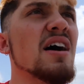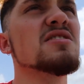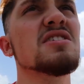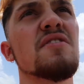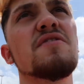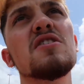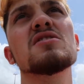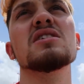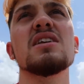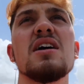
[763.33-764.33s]
I was just
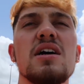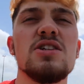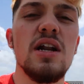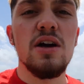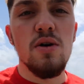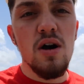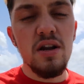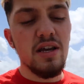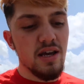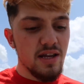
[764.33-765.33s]
confused because I, I tried to go
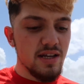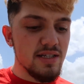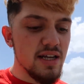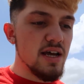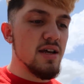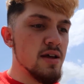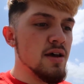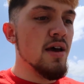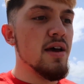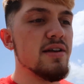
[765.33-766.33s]
on it and it says
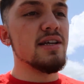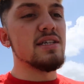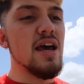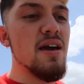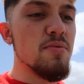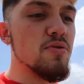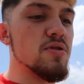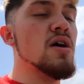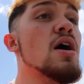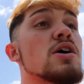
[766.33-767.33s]
disabled.